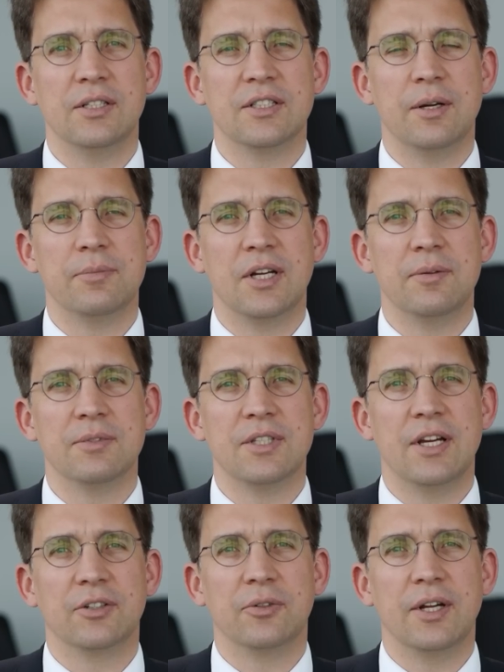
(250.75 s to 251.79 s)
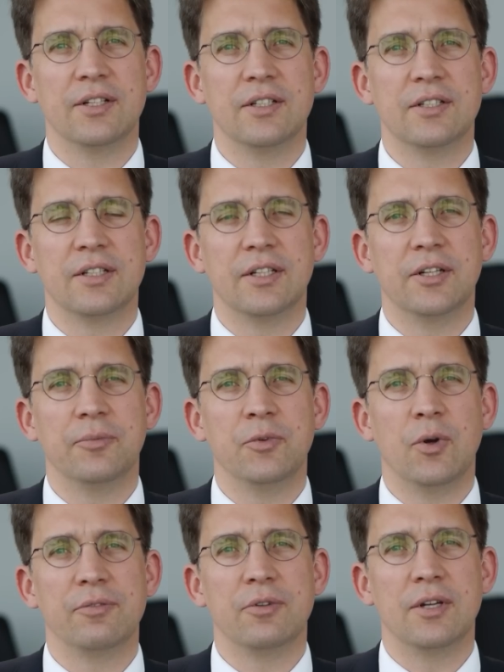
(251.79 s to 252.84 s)
Sometimes they are granted.
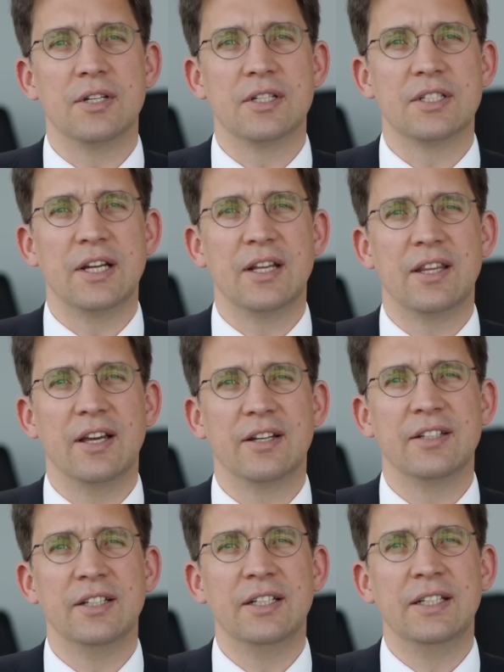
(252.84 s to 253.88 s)
You have to understand that